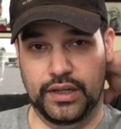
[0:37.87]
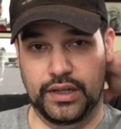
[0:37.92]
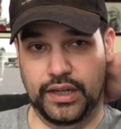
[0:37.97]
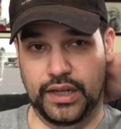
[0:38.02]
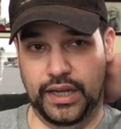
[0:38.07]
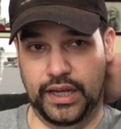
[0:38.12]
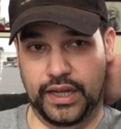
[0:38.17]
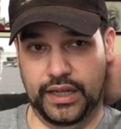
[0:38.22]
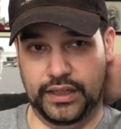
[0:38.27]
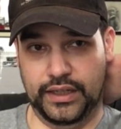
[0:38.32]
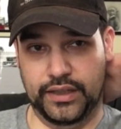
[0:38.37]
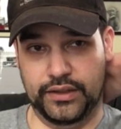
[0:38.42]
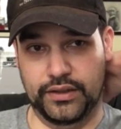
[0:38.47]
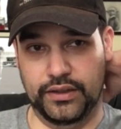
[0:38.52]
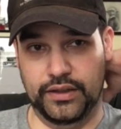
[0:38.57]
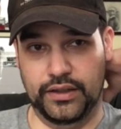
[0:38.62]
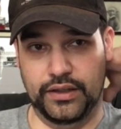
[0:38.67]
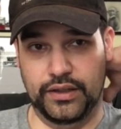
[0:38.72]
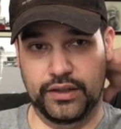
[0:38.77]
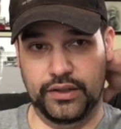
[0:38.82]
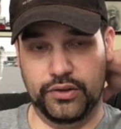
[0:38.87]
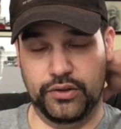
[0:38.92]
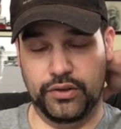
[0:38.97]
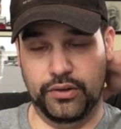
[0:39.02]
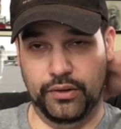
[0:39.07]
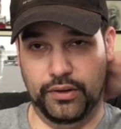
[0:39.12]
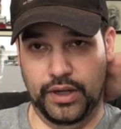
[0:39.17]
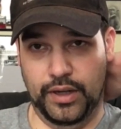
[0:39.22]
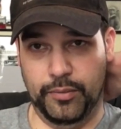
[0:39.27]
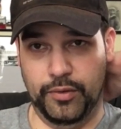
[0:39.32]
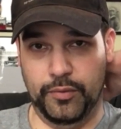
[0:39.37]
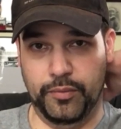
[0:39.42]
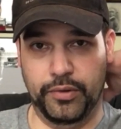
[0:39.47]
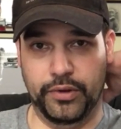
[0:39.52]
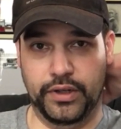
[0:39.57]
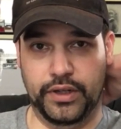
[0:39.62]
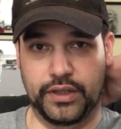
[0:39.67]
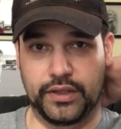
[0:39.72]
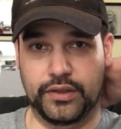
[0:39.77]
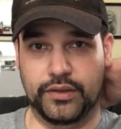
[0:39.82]
and got to shoot a couple
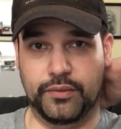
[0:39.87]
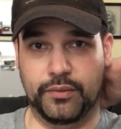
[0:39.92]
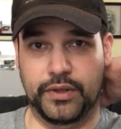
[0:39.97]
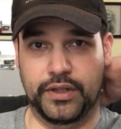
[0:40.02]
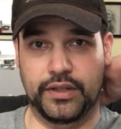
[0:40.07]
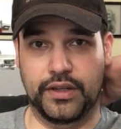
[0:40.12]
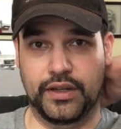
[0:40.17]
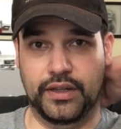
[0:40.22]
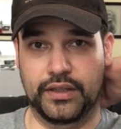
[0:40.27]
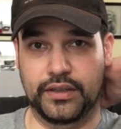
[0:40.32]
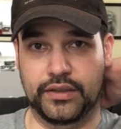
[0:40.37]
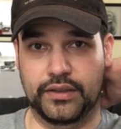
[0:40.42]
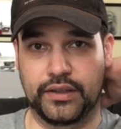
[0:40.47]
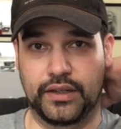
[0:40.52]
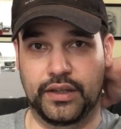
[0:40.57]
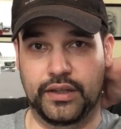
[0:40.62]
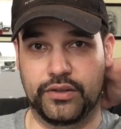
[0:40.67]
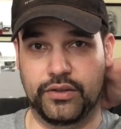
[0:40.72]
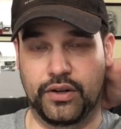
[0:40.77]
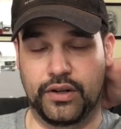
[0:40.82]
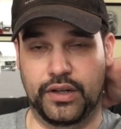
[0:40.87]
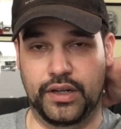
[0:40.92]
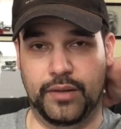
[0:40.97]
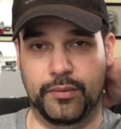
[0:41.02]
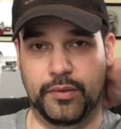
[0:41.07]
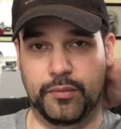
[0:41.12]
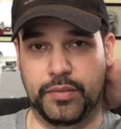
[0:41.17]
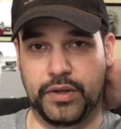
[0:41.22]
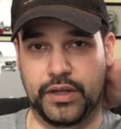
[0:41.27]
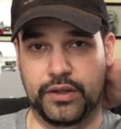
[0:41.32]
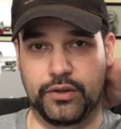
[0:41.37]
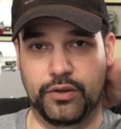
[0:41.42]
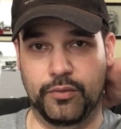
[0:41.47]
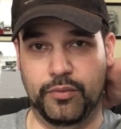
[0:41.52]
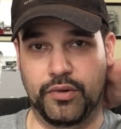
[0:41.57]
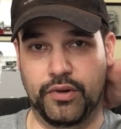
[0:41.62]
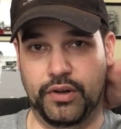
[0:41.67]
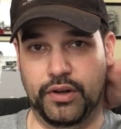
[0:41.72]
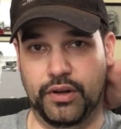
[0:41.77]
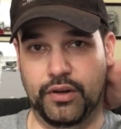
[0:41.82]
pretty sweet guns. Shot an M&P
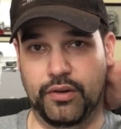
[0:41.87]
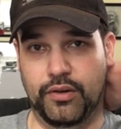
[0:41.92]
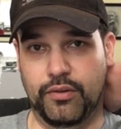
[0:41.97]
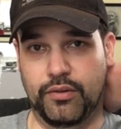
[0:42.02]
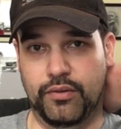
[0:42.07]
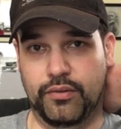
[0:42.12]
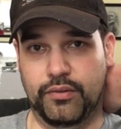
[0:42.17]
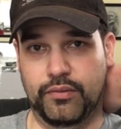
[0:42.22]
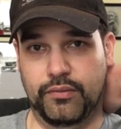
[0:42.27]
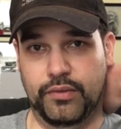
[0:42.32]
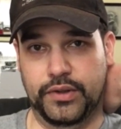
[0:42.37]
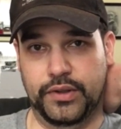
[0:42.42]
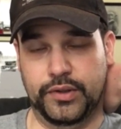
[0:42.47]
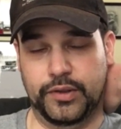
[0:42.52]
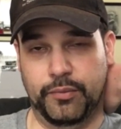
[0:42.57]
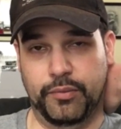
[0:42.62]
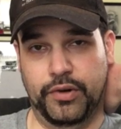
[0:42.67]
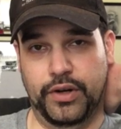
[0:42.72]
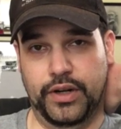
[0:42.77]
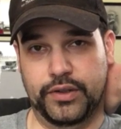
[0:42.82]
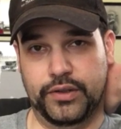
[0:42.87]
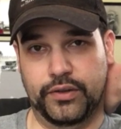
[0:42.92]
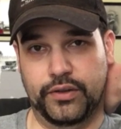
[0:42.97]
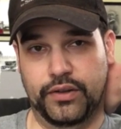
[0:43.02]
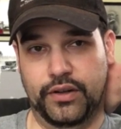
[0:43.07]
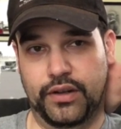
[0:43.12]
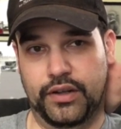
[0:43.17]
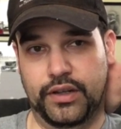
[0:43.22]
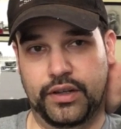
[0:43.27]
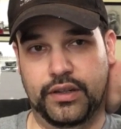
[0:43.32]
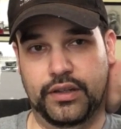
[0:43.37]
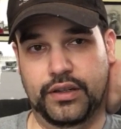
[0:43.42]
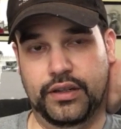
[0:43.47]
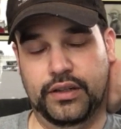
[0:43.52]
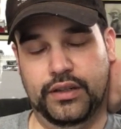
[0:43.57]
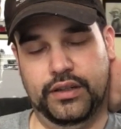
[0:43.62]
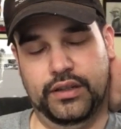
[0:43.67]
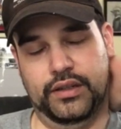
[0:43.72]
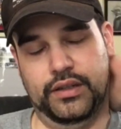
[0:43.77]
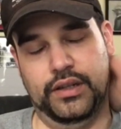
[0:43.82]
2.0 with a suppressor on it and
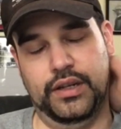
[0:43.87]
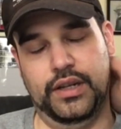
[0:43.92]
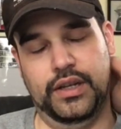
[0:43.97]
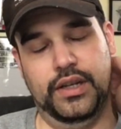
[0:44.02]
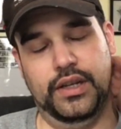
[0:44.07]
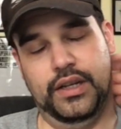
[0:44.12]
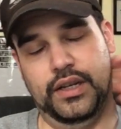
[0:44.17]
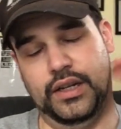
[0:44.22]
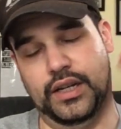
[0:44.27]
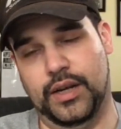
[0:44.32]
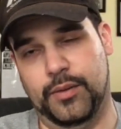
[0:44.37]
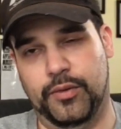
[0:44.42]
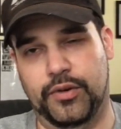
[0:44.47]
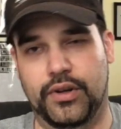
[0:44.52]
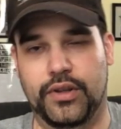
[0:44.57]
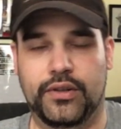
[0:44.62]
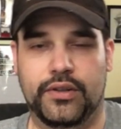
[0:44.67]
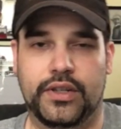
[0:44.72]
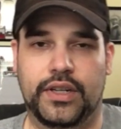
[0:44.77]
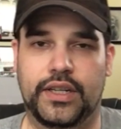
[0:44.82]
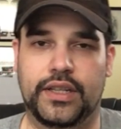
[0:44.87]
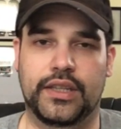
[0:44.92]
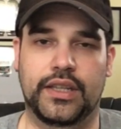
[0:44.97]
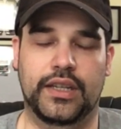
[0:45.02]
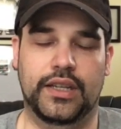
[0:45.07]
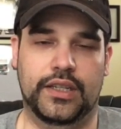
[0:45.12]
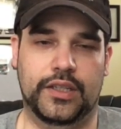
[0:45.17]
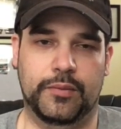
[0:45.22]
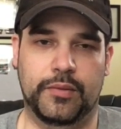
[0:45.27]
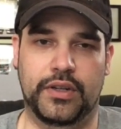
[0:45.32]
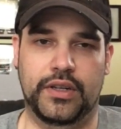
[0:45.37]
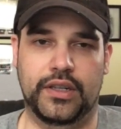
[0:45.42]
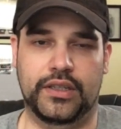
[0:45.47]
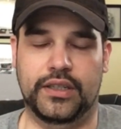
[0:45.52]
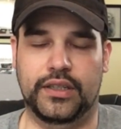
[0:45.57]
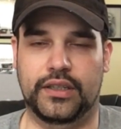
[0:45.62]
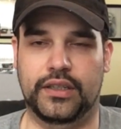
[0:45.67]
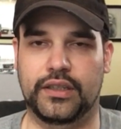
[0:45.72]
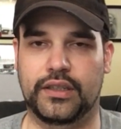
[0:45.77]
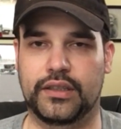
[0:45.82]
a couple other neat things, but
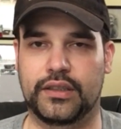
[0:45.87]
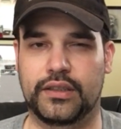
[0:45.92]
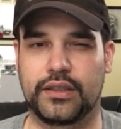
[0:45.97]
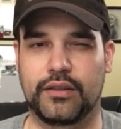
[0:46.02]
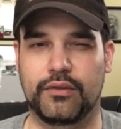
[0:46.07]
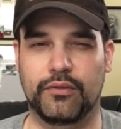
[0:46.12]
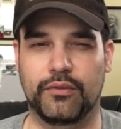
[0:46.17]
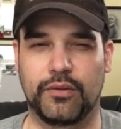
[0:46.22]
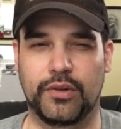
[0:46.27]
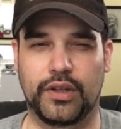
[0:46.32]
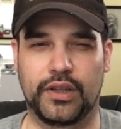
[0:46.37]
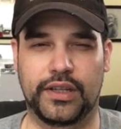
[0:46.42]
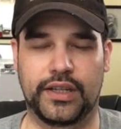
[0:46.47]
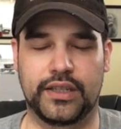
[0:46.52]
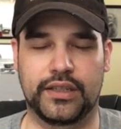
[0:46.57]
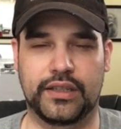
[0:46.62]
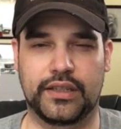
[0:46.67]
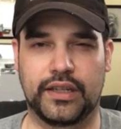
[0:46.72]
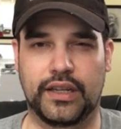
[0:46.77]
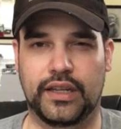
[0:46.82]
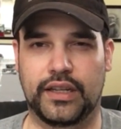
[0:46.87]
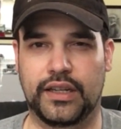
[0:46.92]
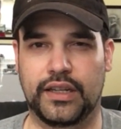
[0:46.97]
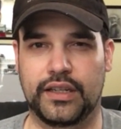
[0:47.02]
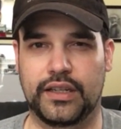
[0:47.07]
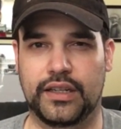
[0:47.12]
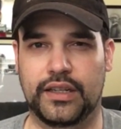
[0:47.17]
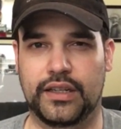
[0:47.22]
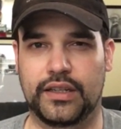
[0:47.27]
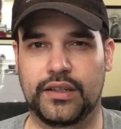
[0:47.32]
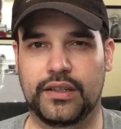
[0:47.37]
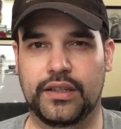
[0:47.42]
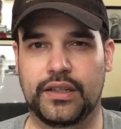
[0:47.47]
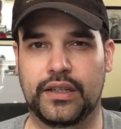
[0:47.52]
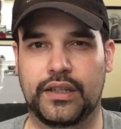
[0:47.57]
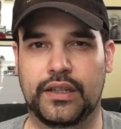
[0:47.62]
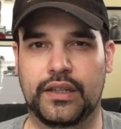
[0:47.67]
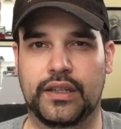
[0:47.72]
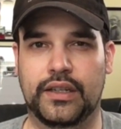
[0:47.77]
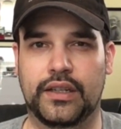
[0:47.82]
didn't really get to take any
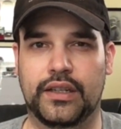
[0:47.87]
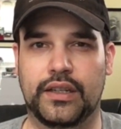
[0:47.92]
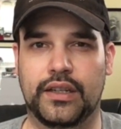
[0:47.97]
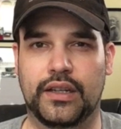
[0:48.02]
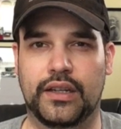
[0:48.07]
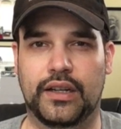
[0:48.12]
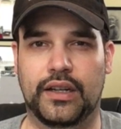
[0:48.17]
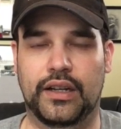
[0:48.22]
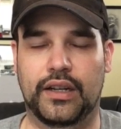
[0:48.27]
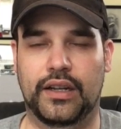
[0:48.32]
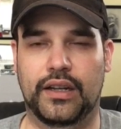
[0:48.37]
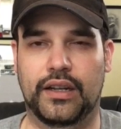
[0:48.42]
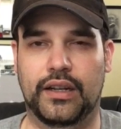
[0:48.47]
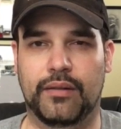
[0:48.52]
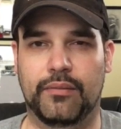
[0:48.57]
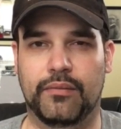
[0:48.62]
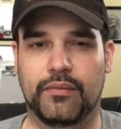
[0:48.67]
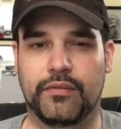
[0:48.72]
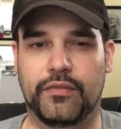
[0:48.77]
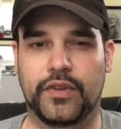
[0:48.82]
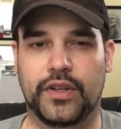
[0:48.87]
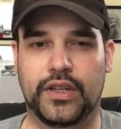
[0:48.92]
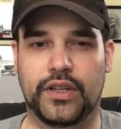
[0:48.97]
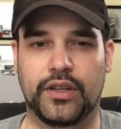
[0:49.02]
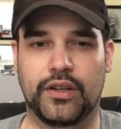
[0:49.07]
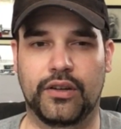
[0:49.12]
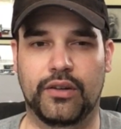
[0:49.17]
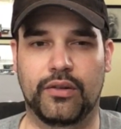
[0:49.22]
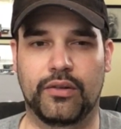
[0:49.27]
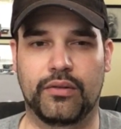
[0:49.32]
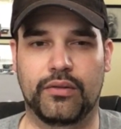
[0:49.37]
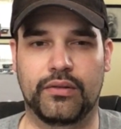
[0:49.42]
video